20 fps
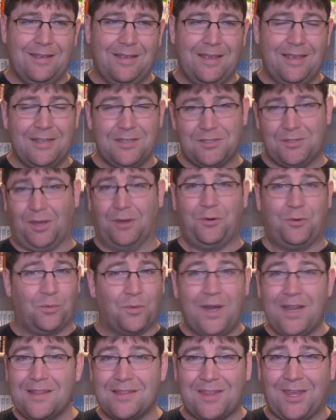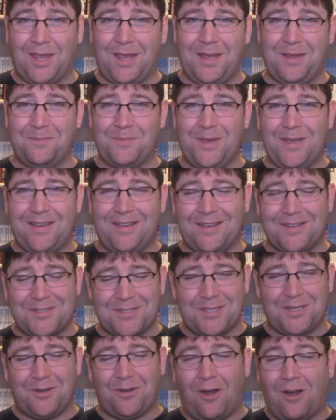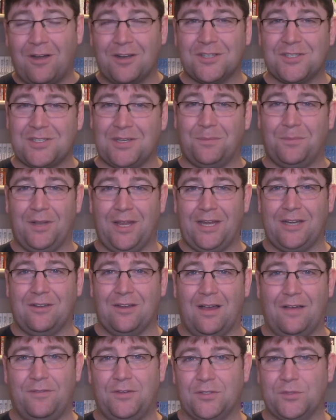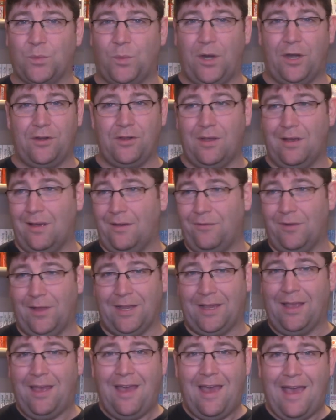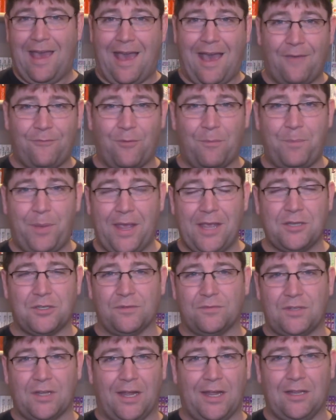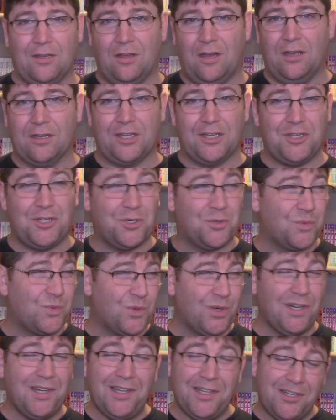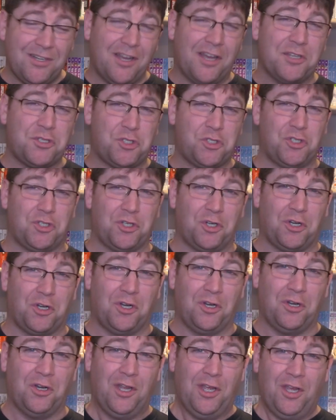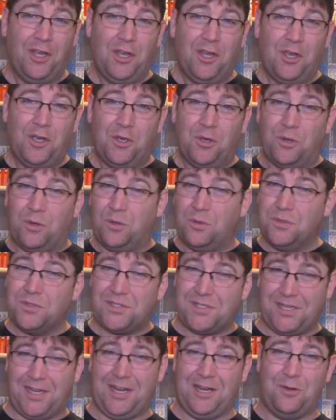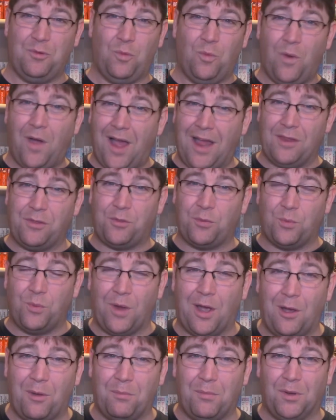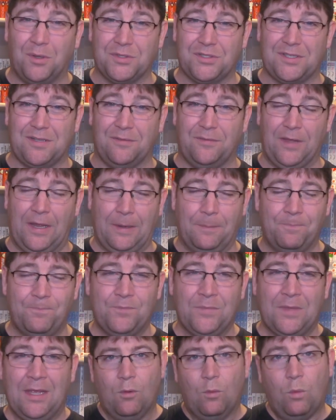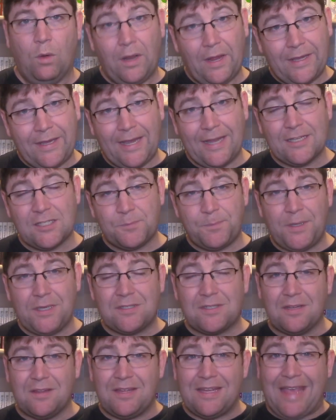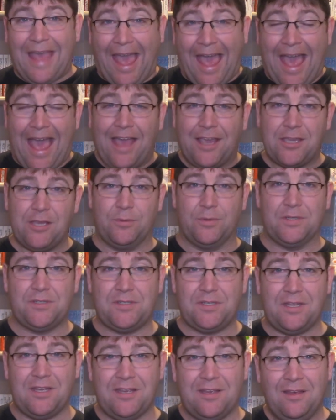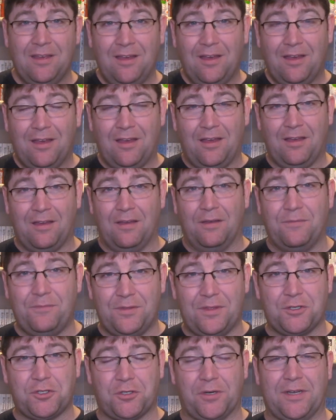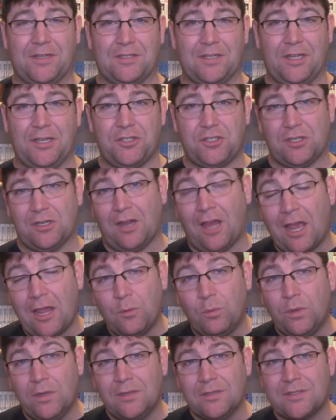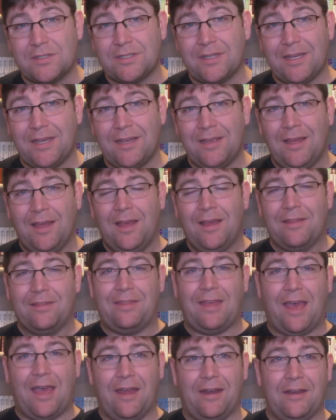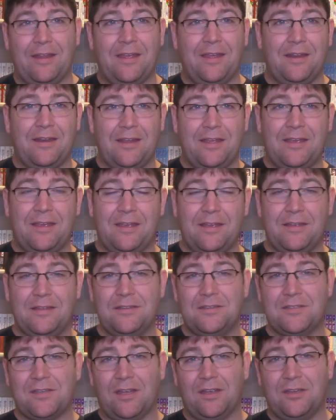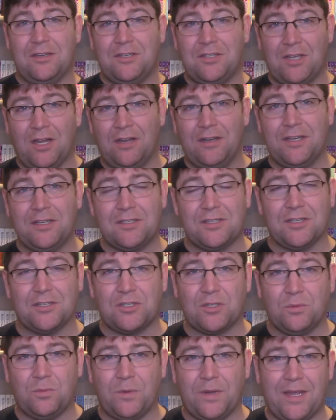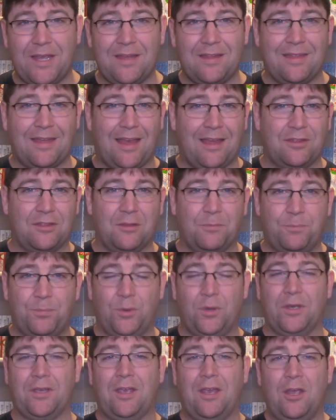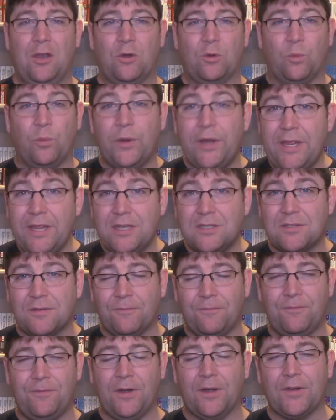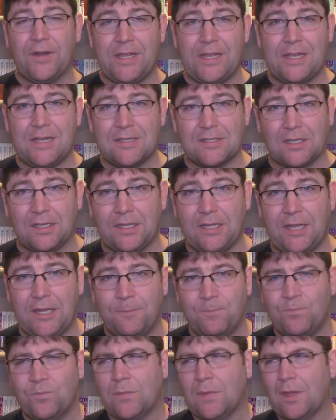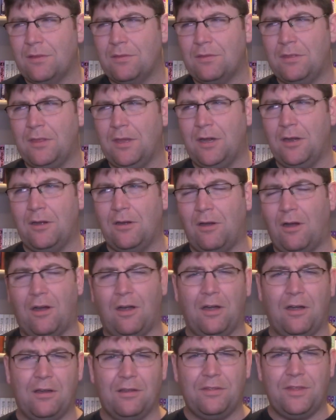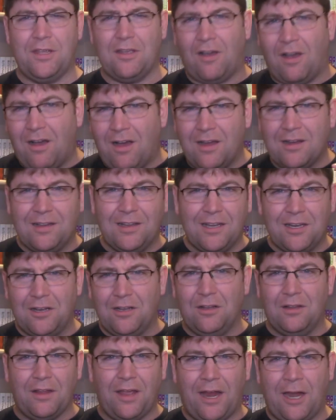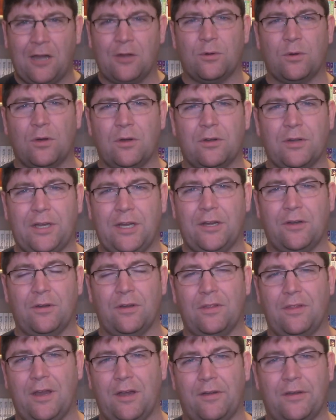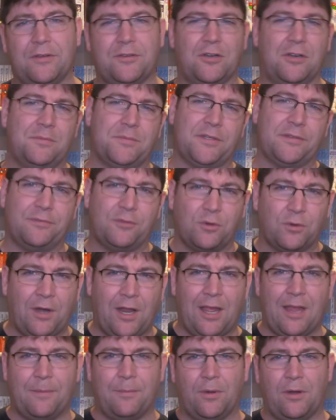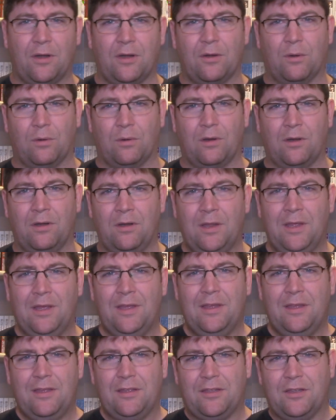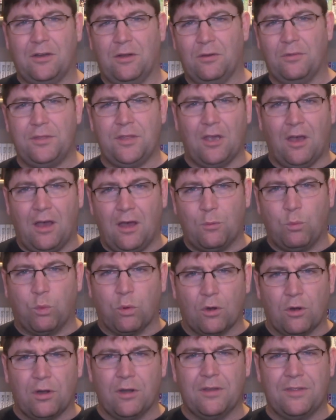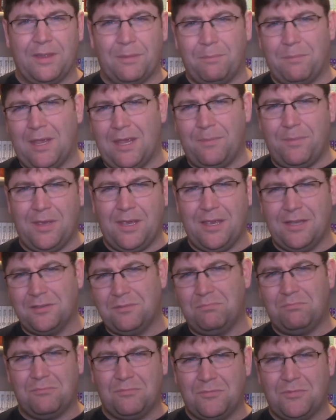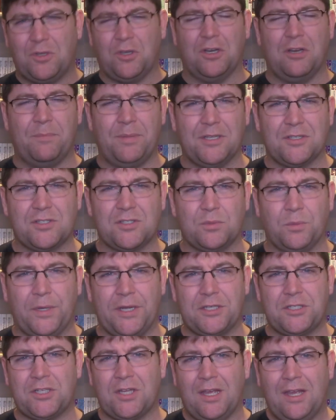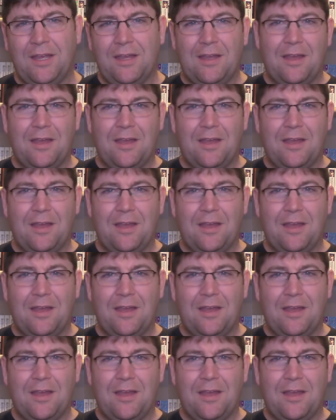is a great thing because there are some light novels where you have like half a page of dialogue and you're really not sure who's saying what throughout most of it. While I can't speak to the accuracy of the translation, I will say that it is done in such a way that the book reads very easily. There are the odd little error here and there in terms of grammar or, you know, the odd word that maybe could have been switched.